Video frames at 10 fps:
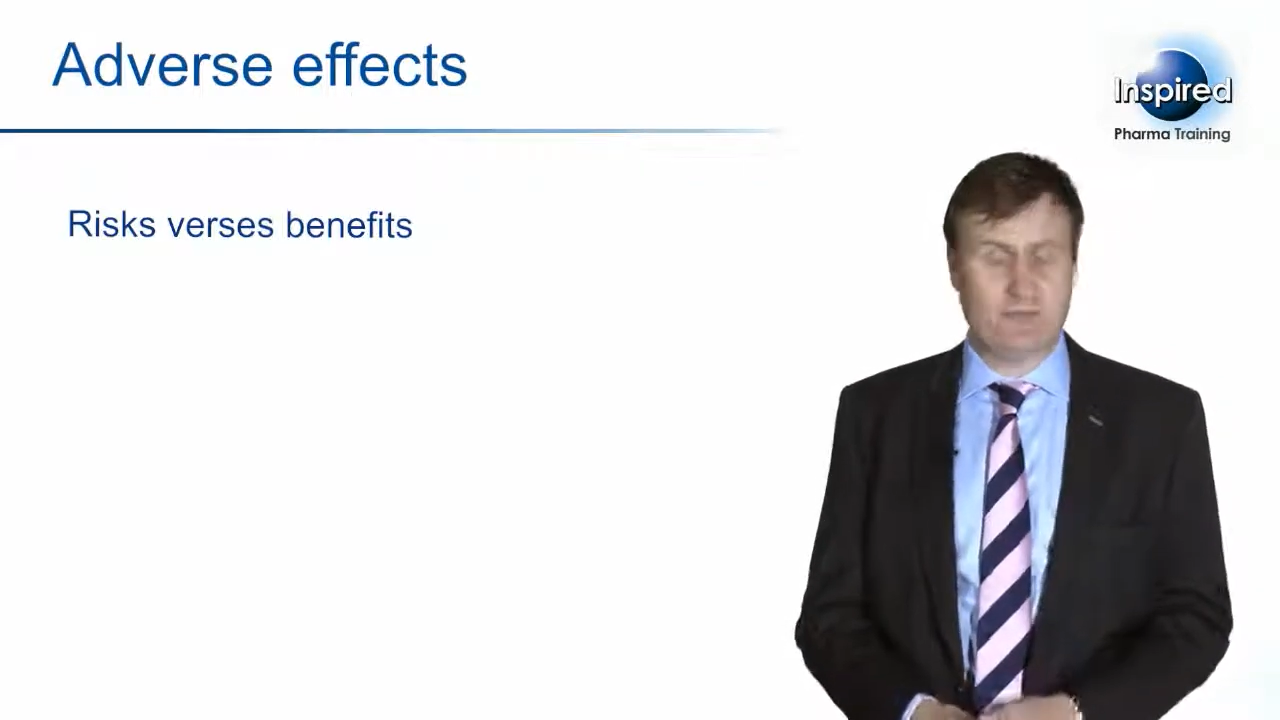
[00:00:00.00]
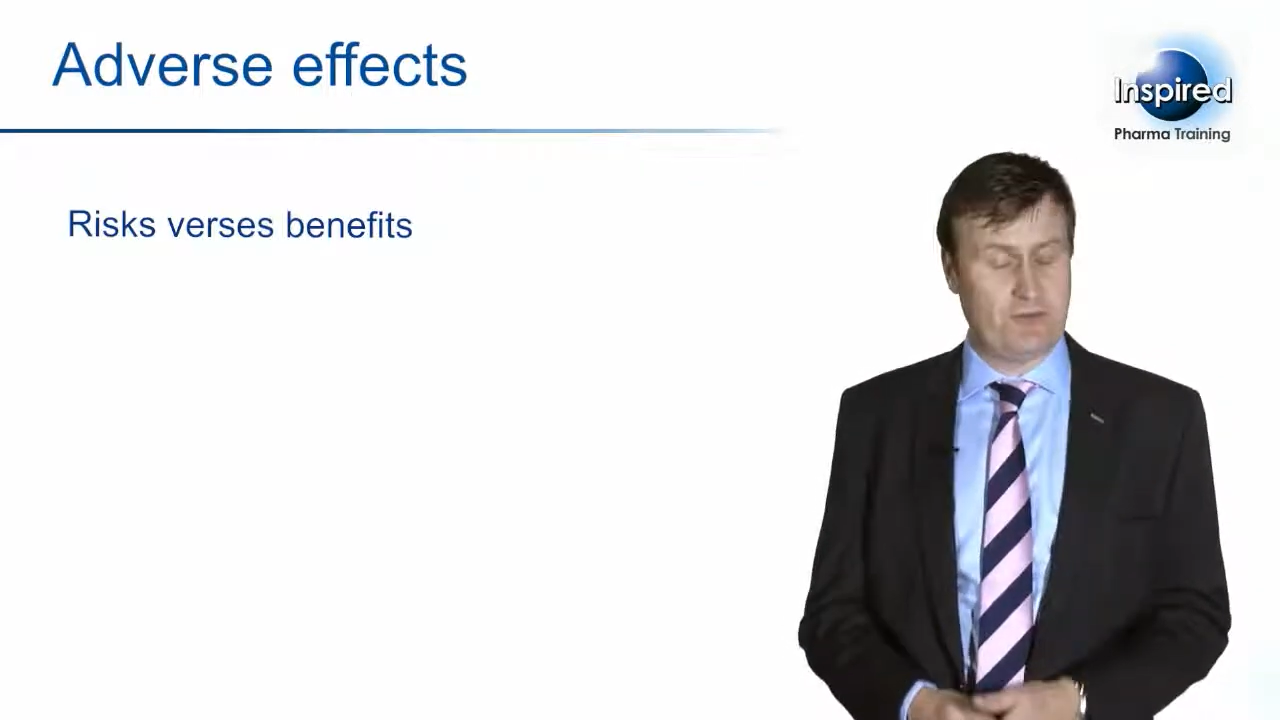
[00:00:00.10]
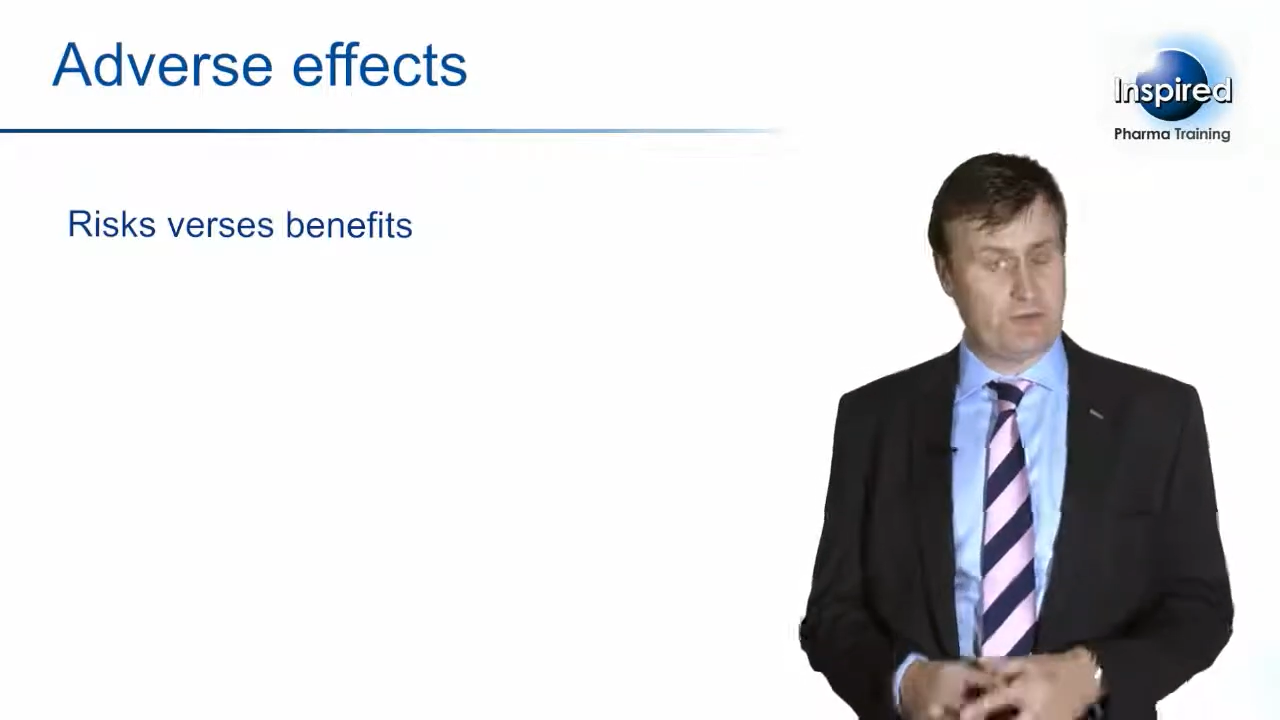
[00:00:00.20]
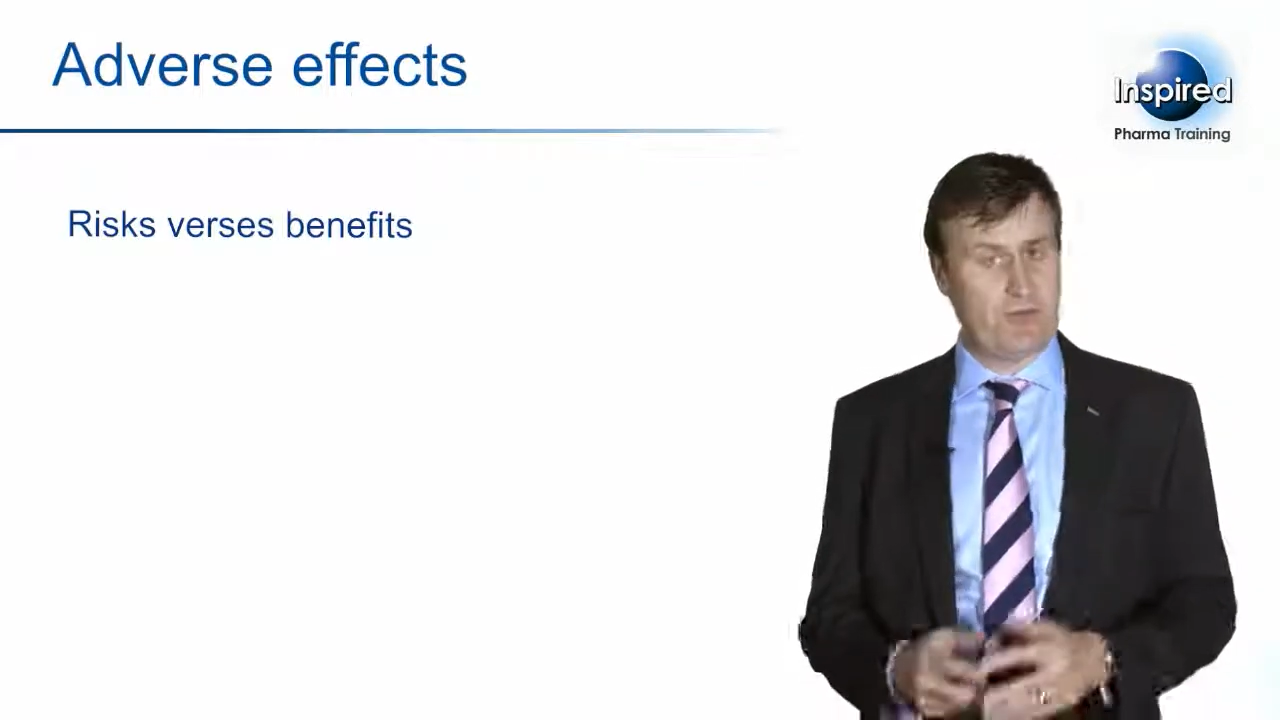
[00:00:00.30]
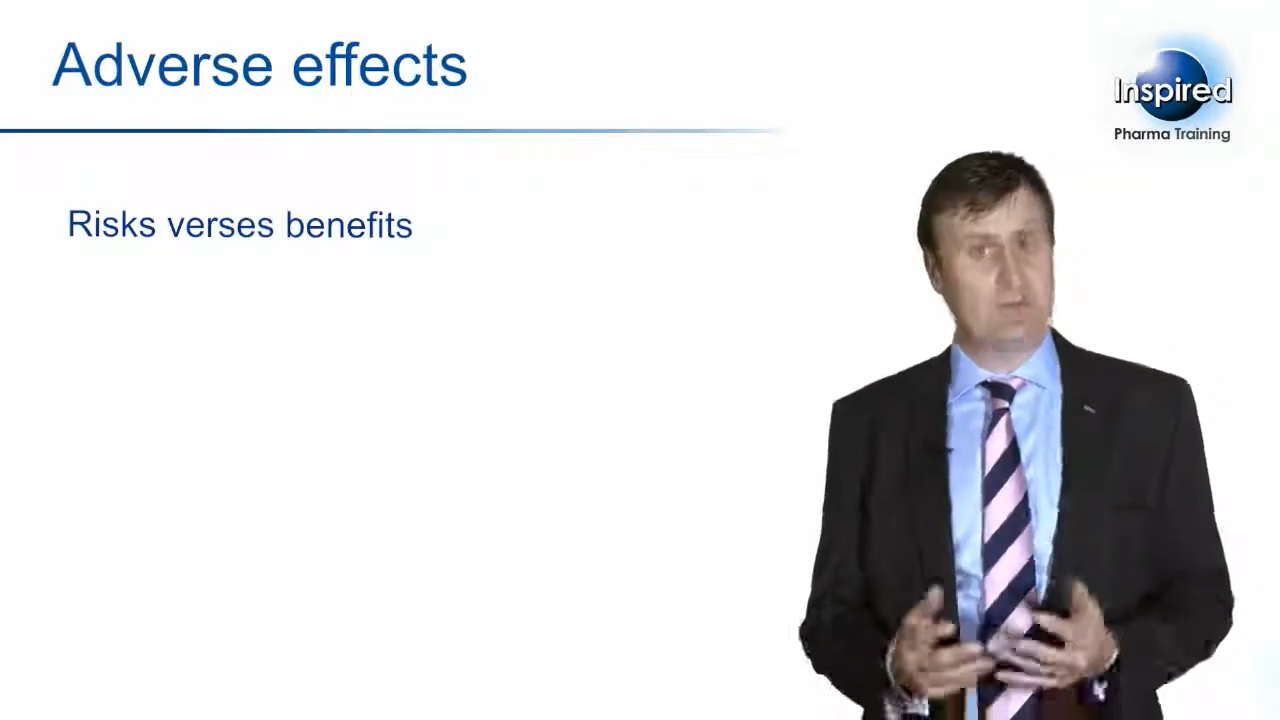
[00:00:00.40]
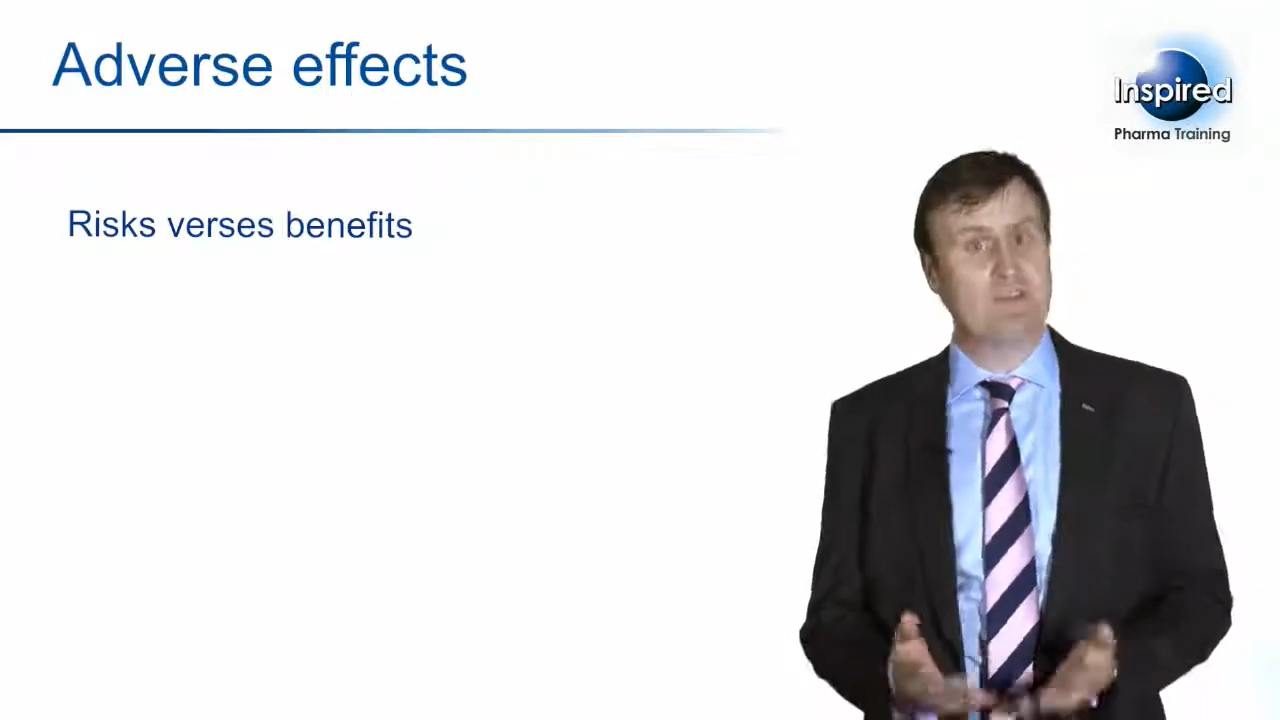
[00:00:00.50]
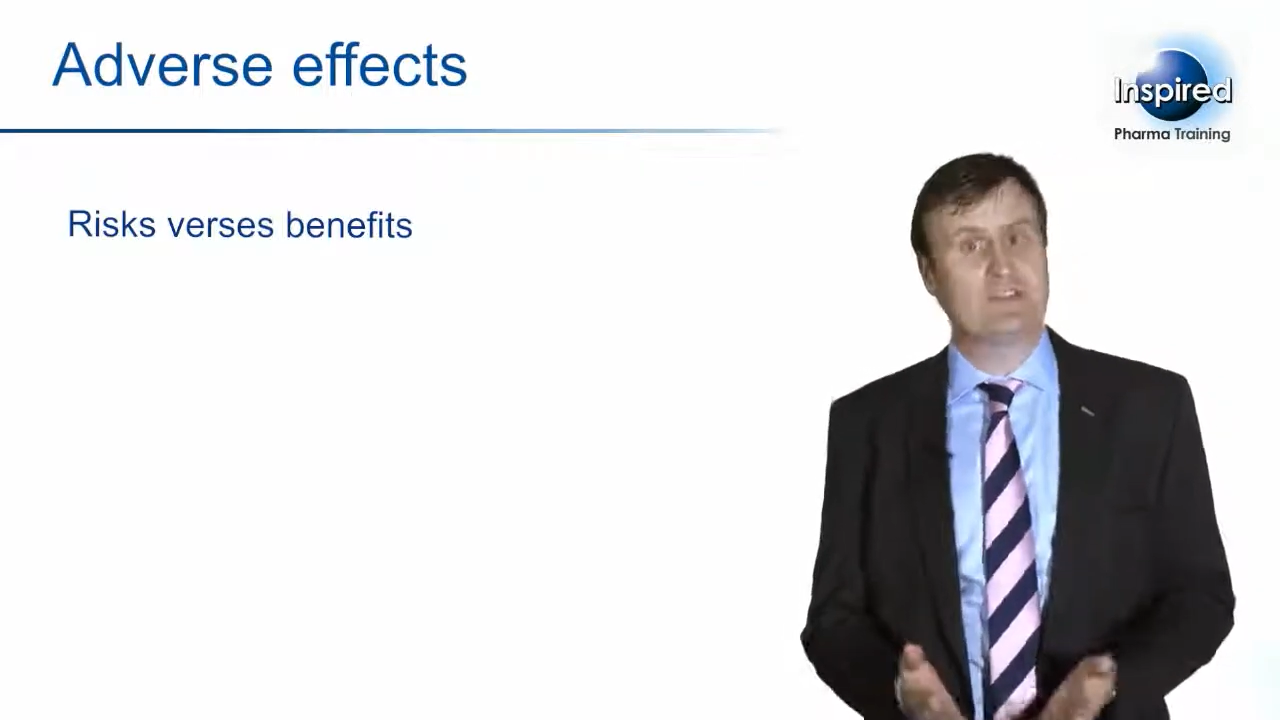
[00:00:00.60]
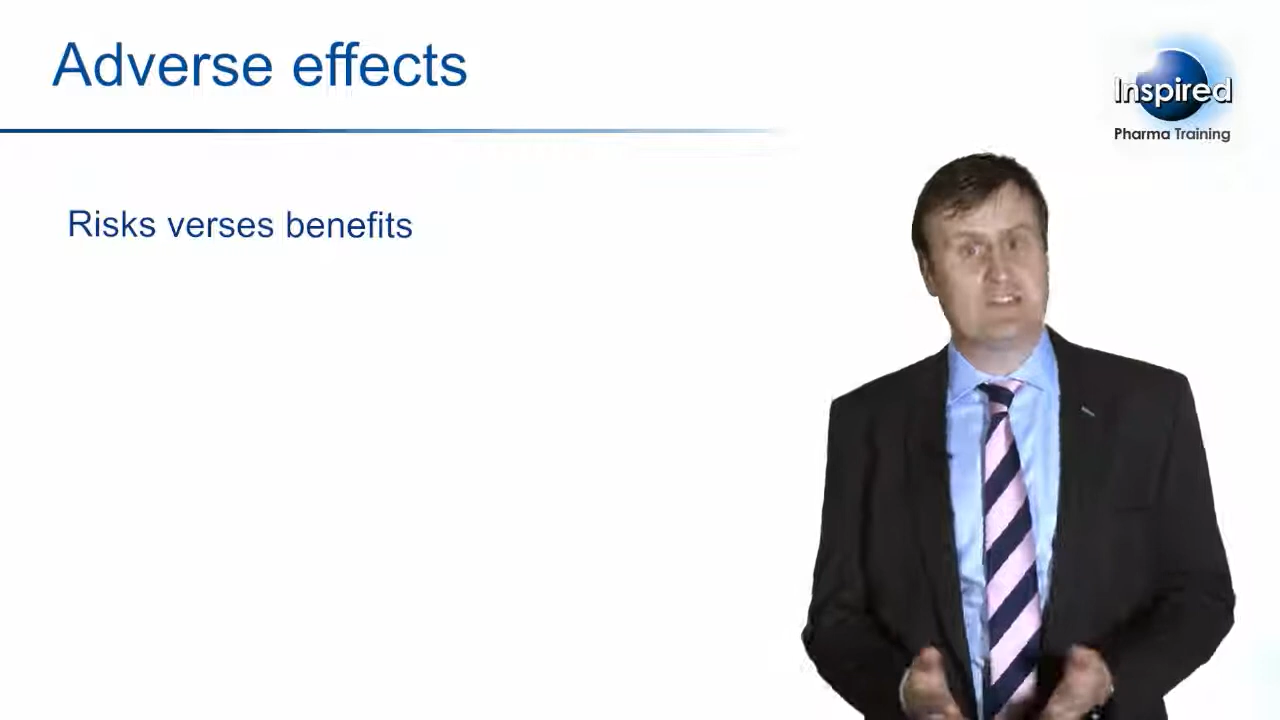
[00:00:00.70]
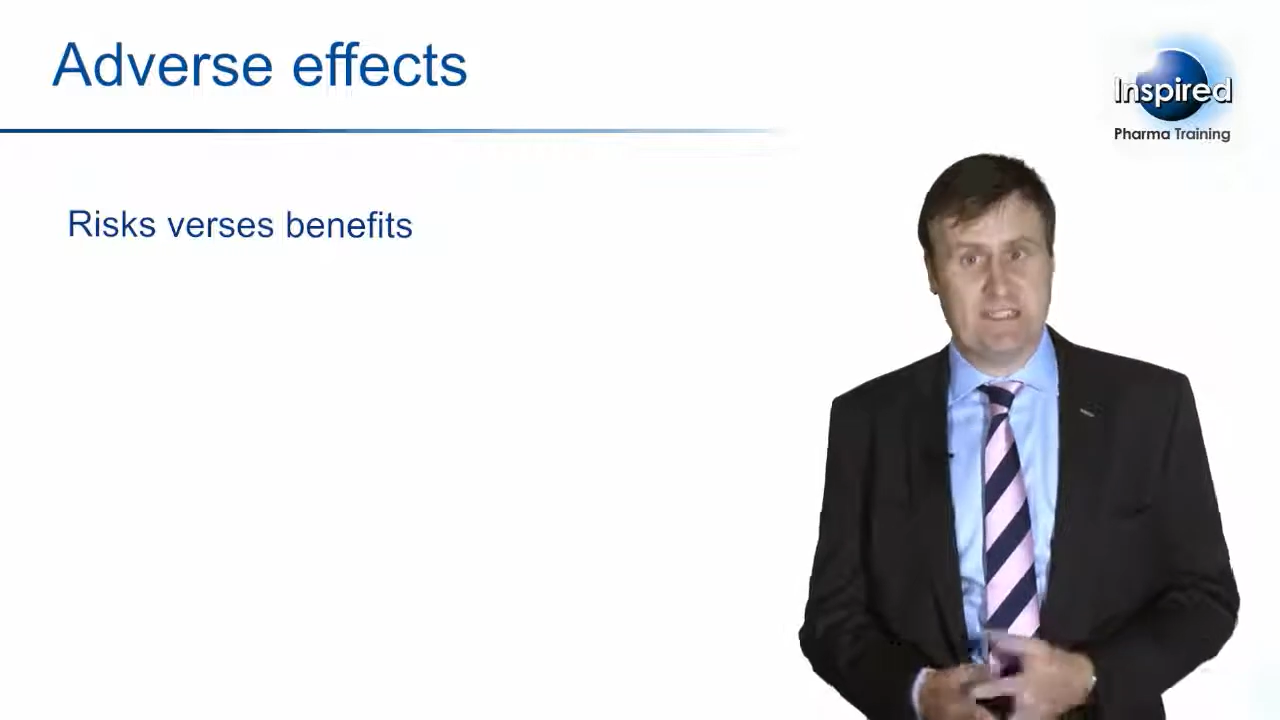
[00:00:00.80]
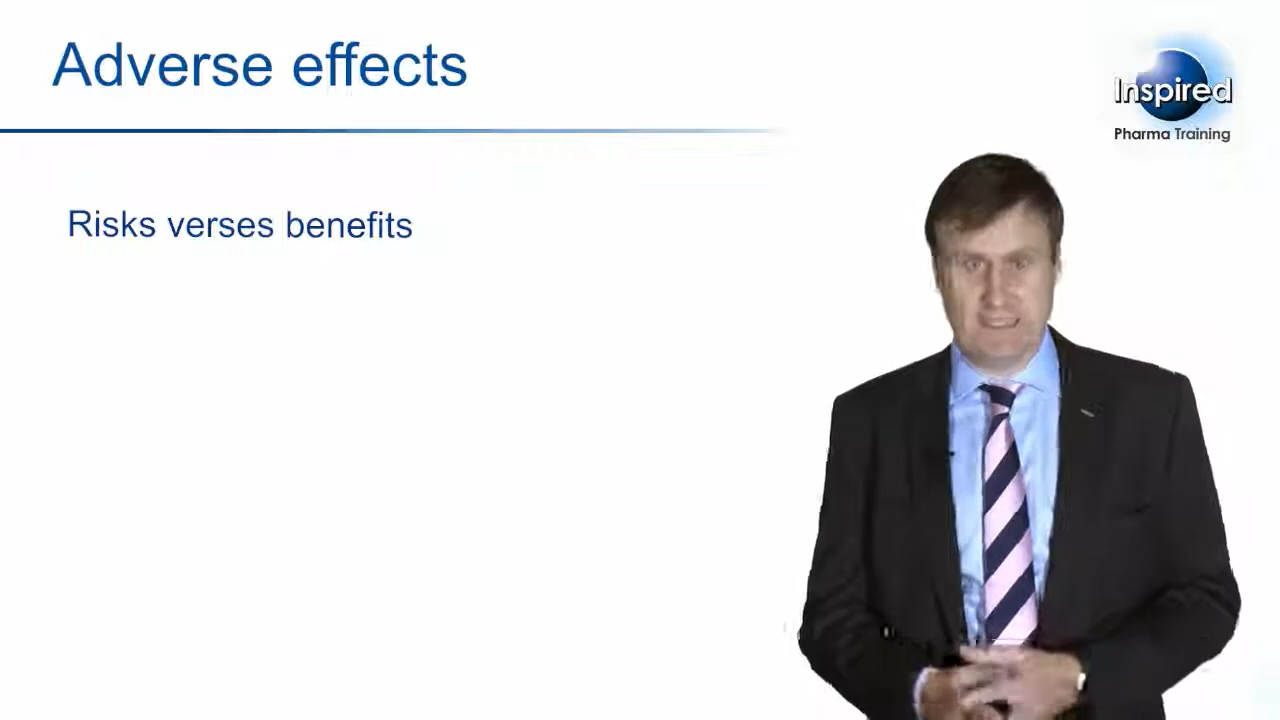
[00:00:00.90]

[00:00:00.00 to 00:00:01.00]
or the person